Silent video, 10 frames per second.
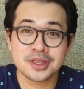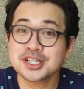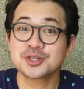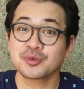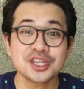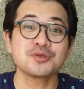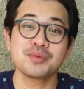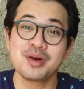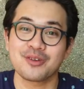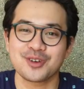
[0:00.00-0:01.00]
This will
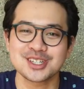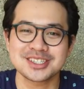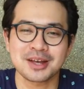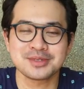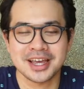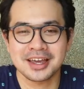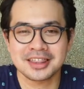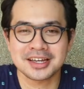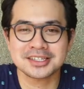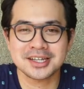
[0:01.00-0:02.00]
be my first time
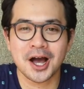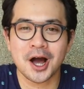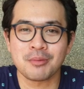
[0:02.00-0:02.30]
saying this.